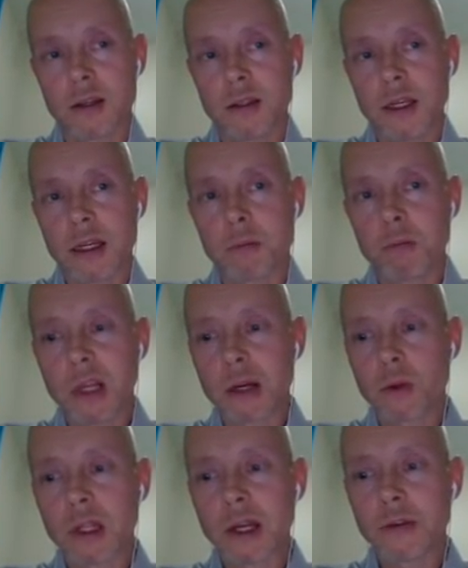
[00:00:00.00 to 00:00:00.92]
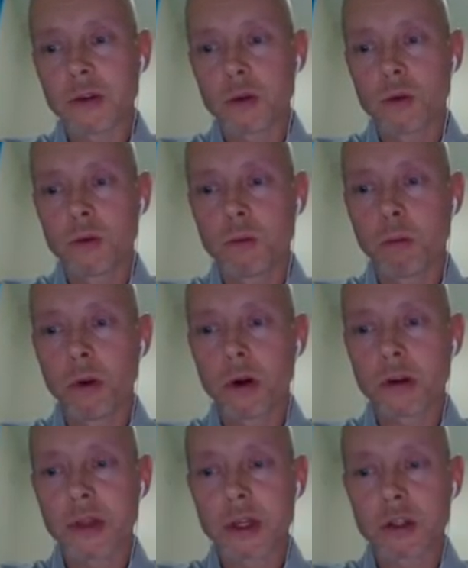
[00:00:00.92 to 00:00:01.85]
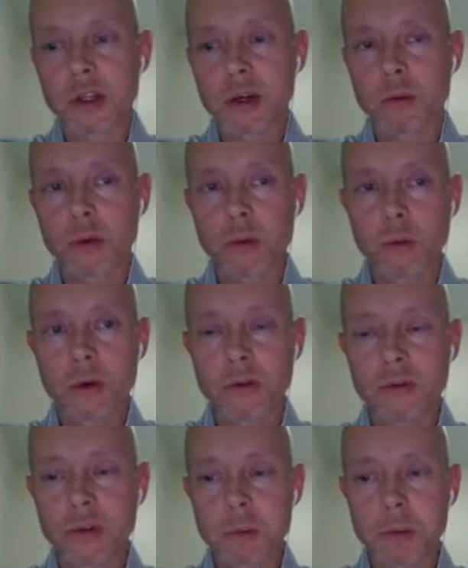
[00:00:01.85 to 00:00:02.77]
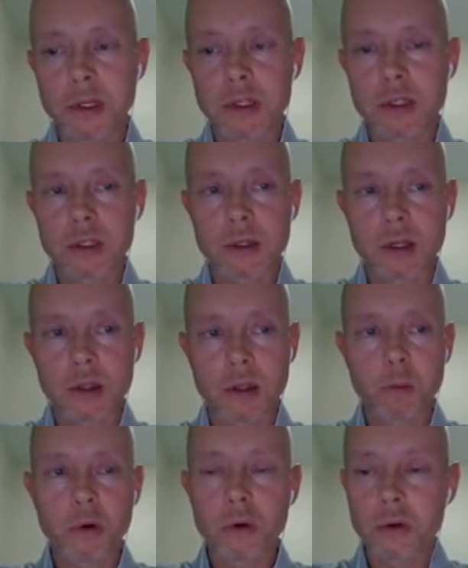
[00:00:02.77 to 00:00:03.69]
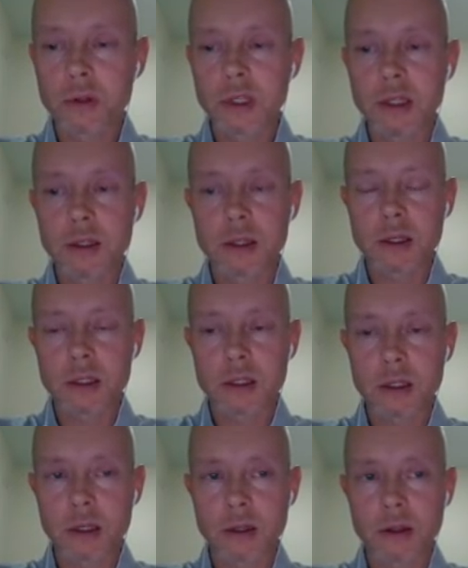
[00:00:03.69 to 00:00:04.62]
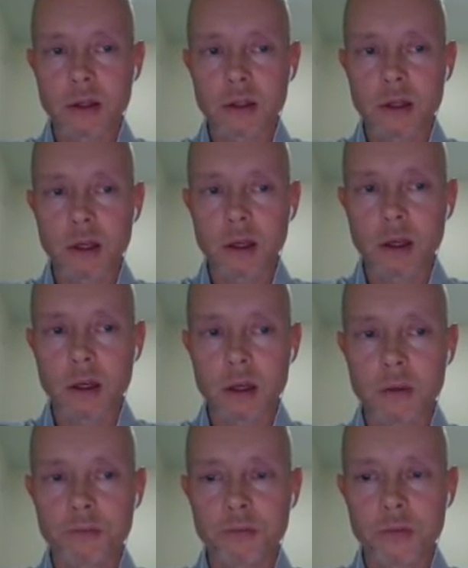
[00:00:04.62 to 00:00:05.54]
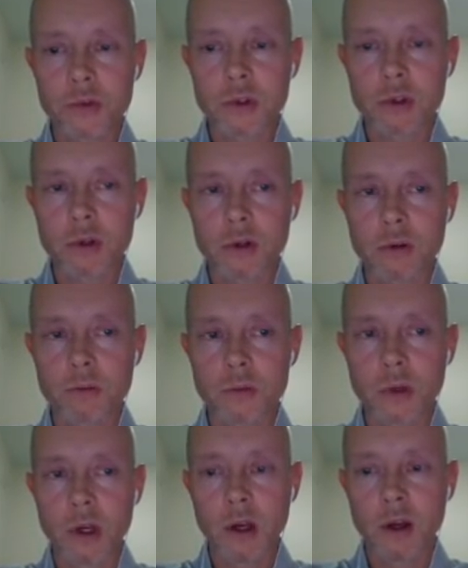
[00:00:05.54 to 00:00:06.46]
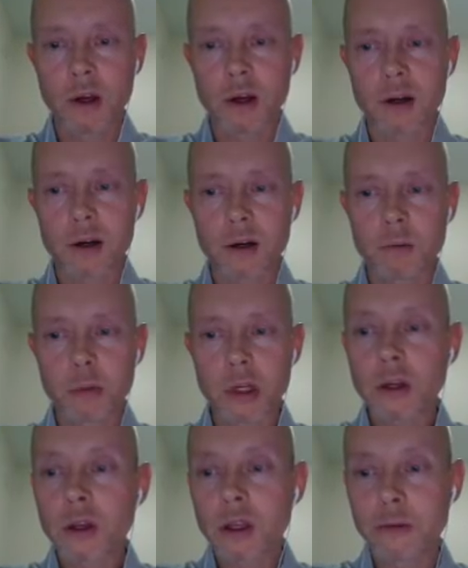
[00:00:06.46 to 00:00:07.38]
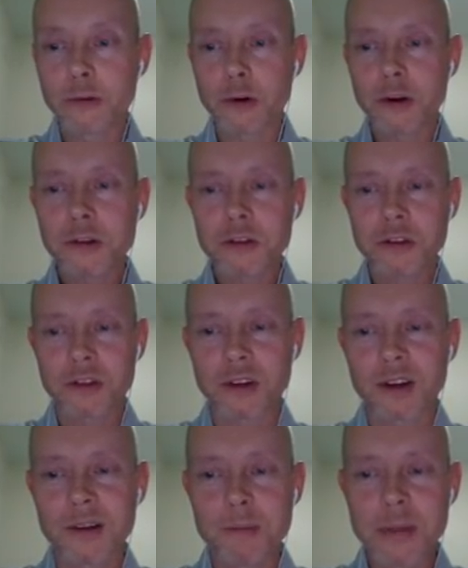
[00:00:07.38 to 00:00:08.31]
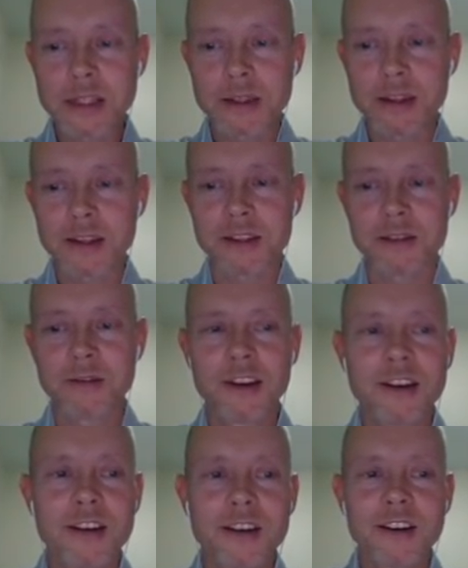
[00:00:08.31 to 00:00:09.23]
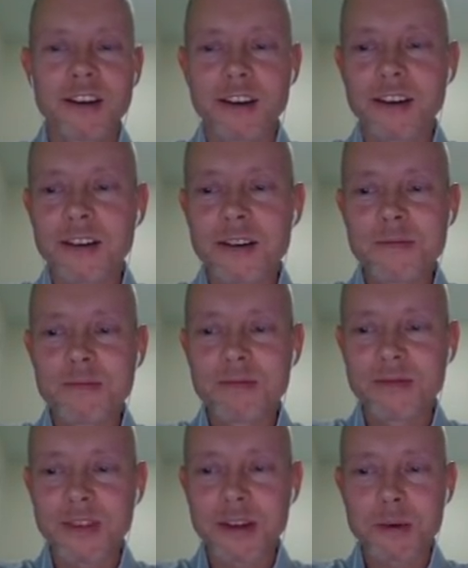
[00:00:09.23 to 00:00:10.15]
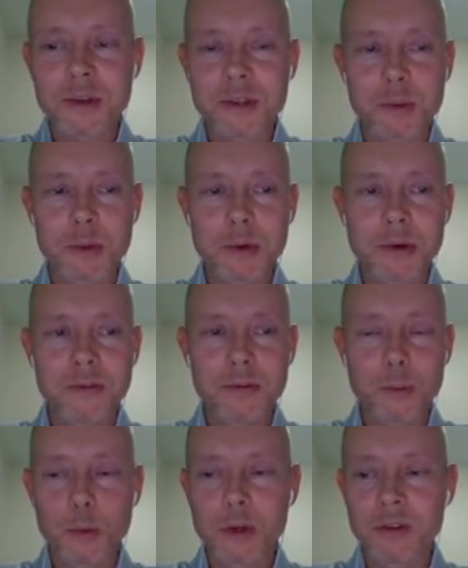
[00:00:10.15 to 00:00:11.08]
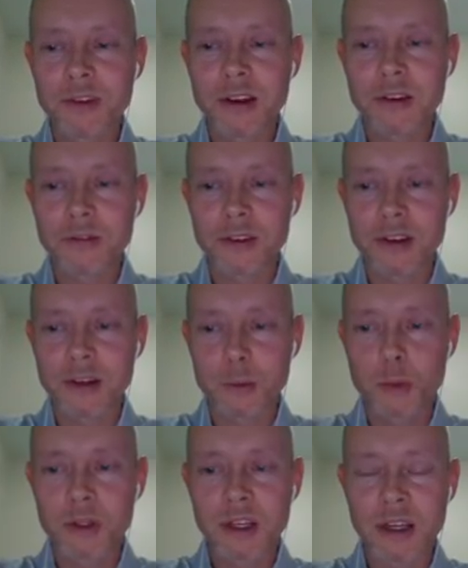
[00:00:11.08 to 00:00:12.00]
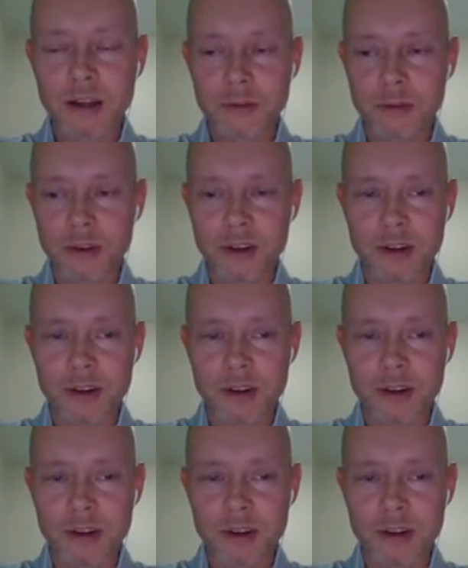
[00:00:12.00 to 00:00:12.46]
yeah, black will have to block that check with one of his pieces that the pawn on d6 can then take. So, but luckily for us, I missed this. Otherwise, we wouldn't have